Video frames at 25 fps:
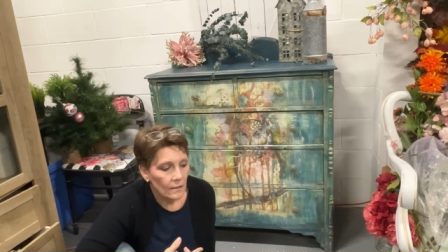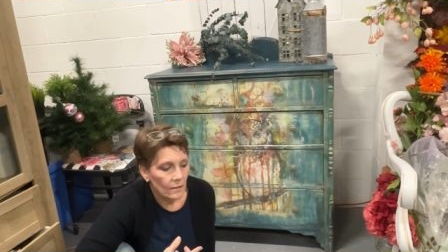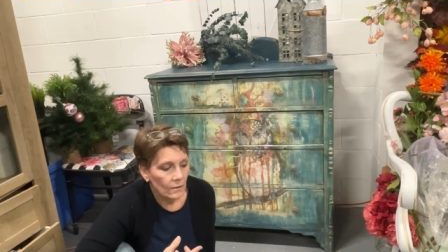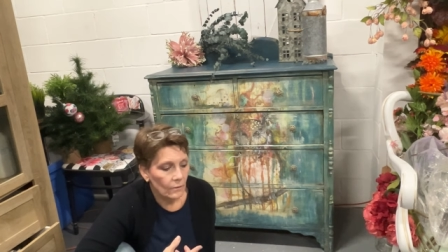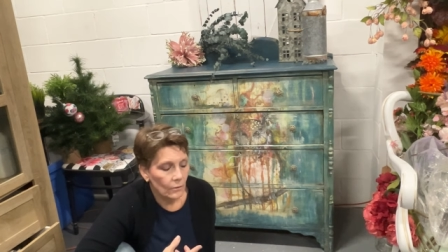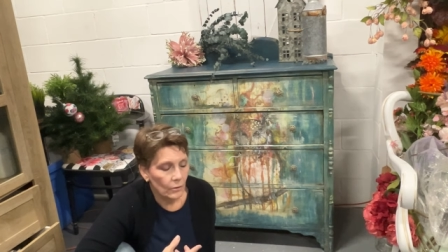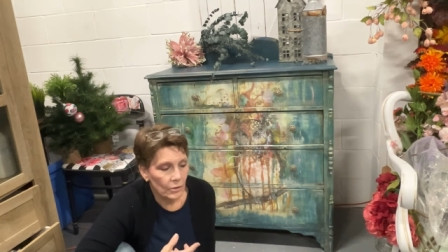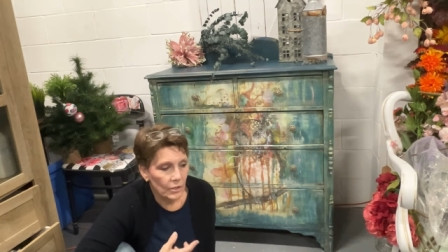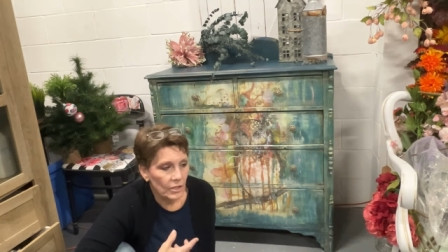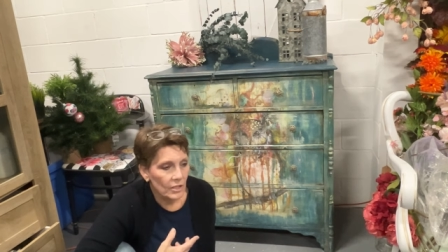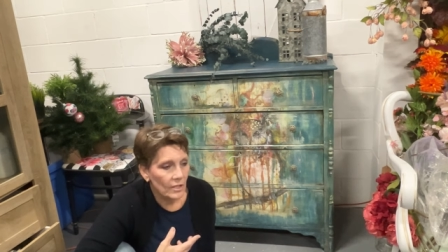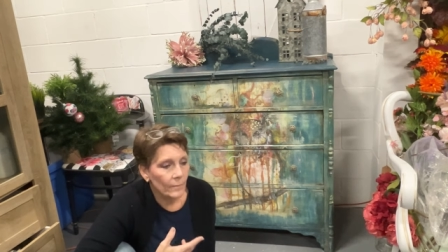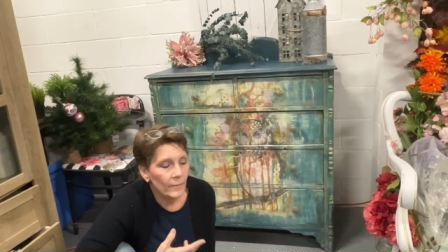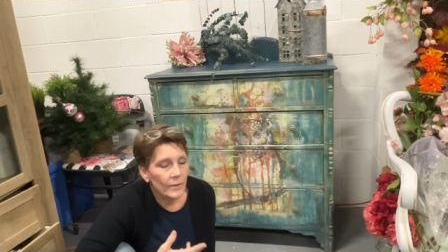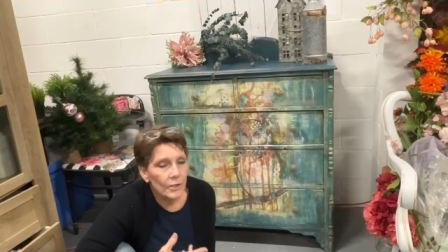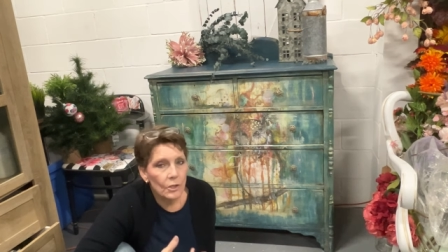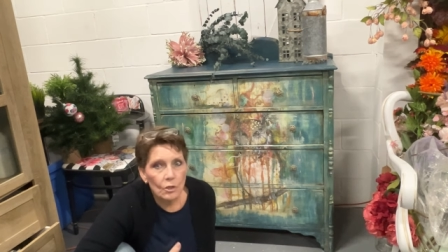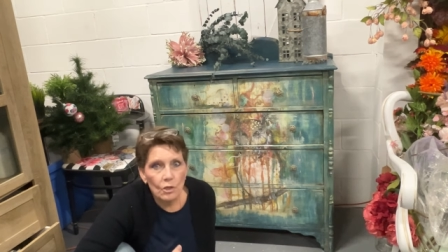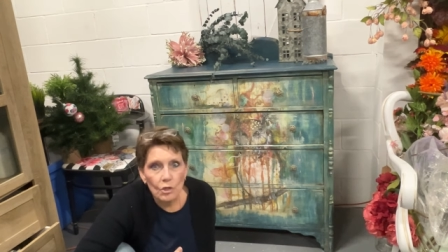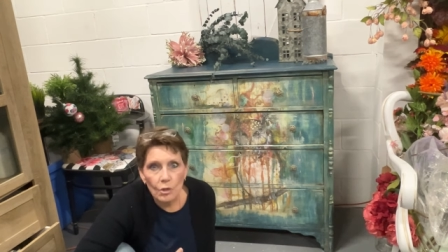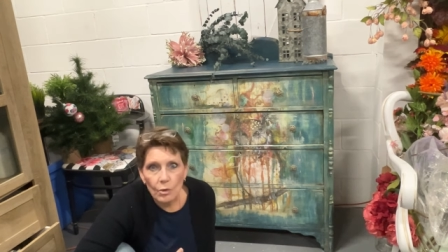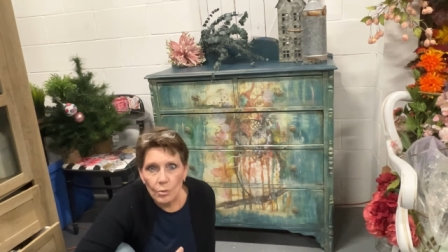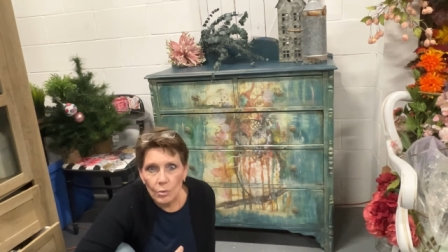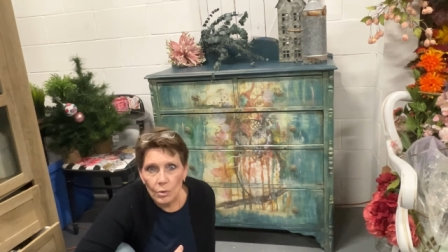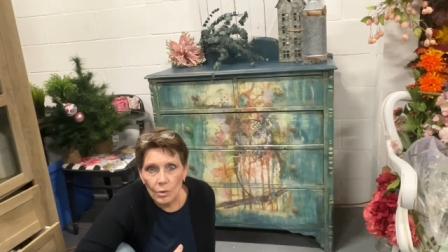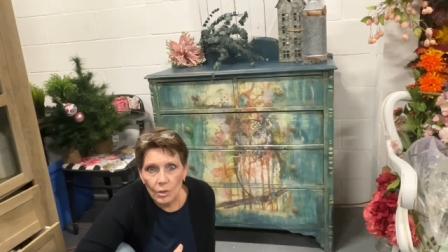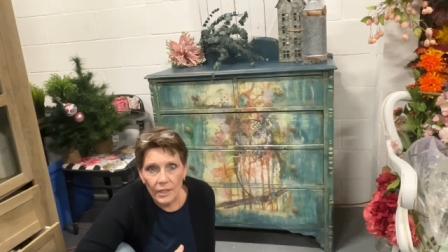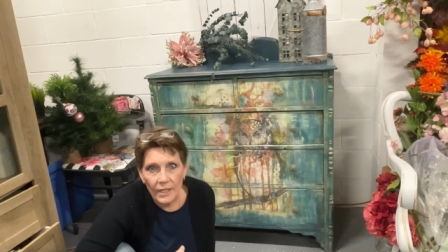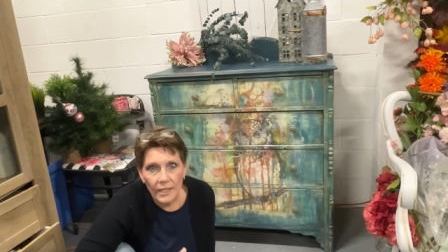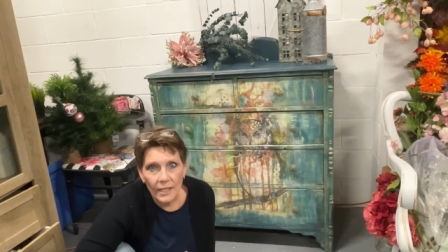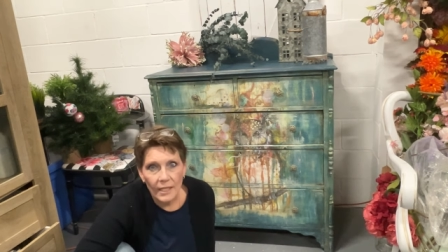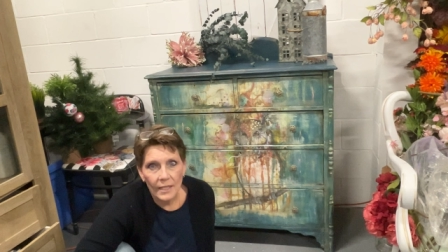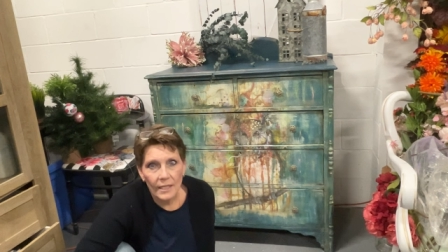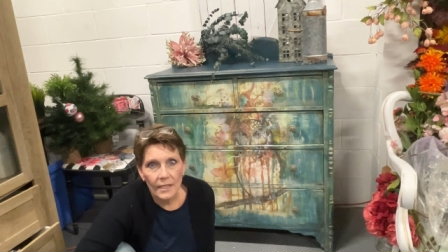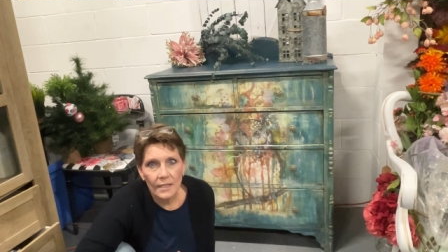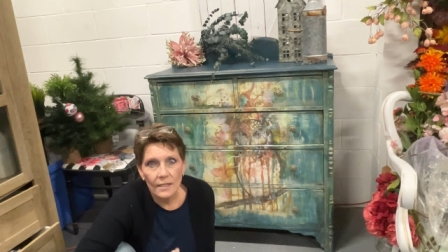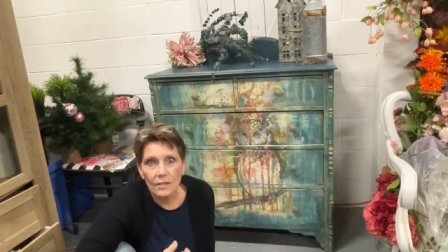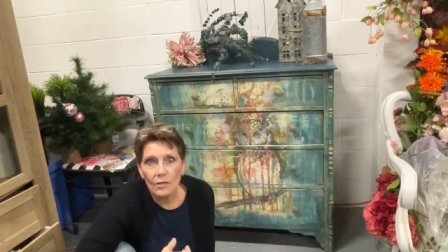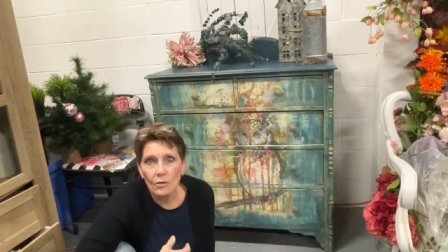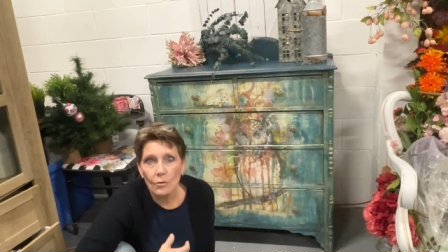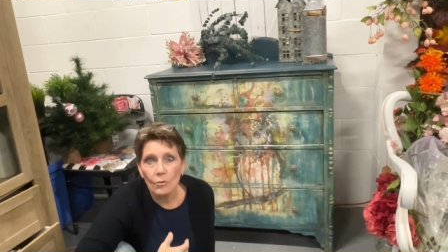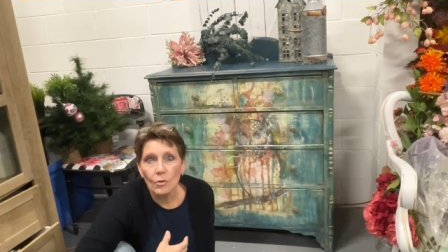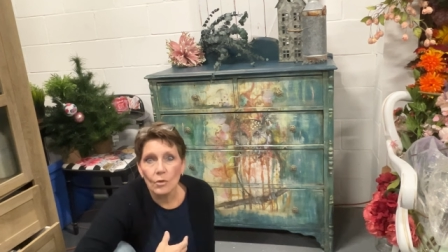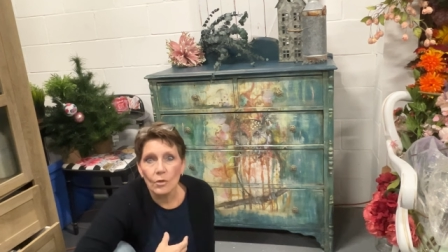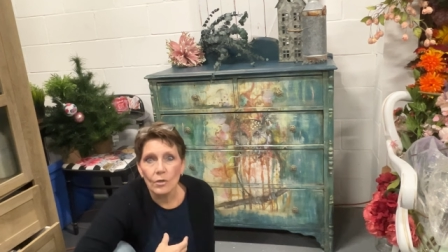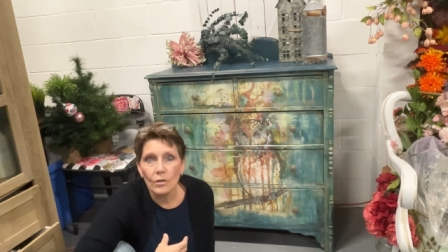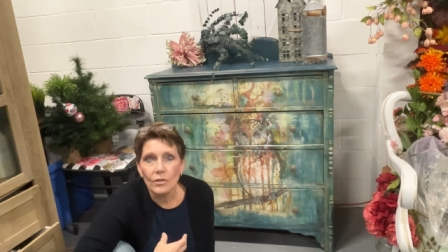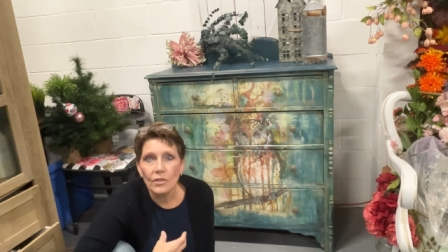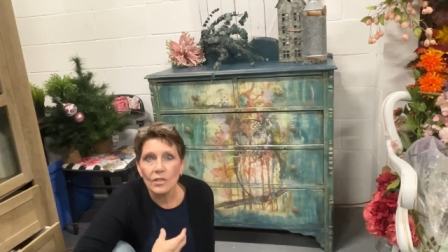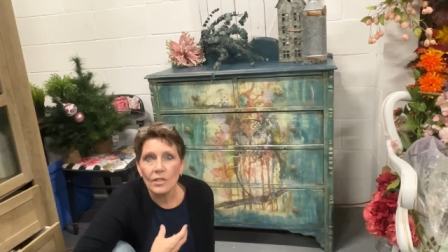or some of the toolkits
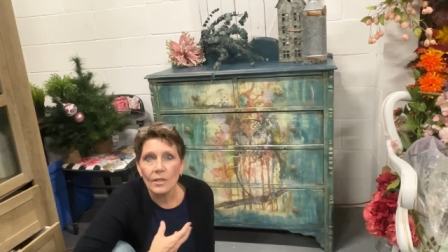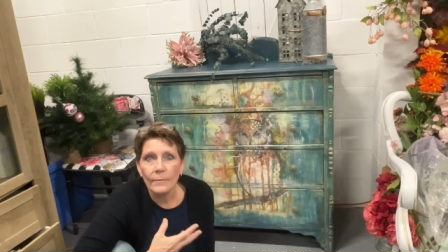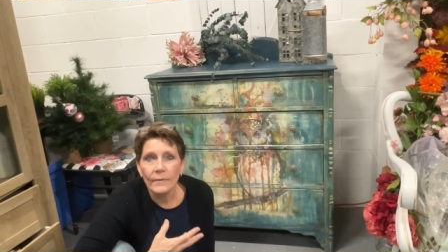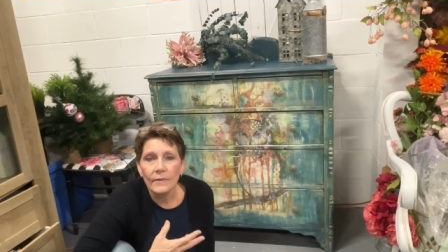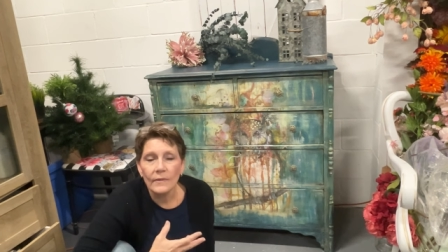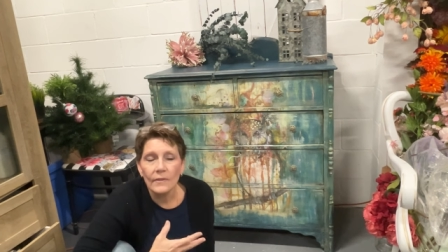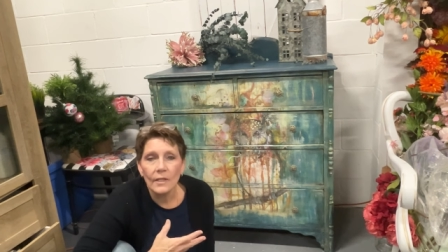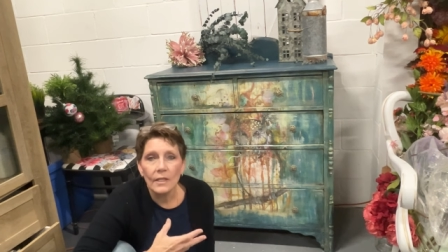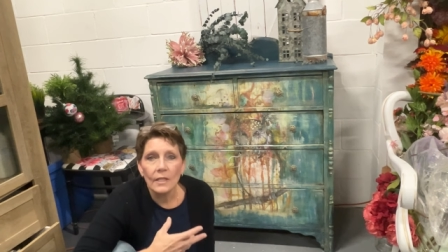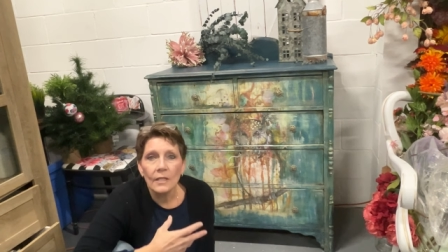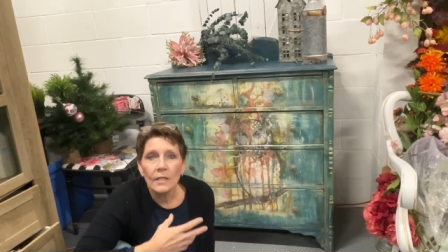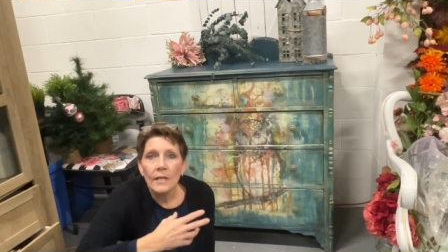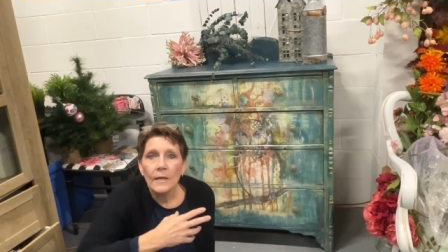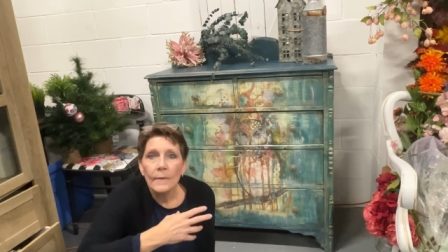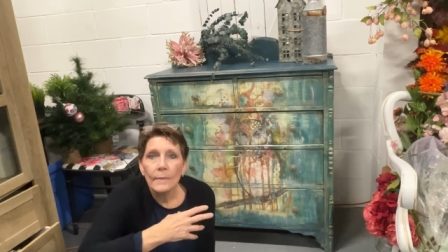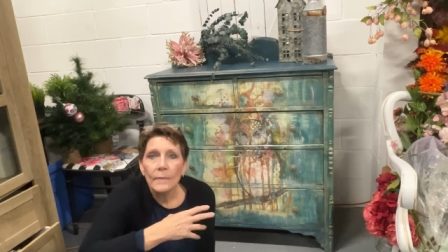or some of the,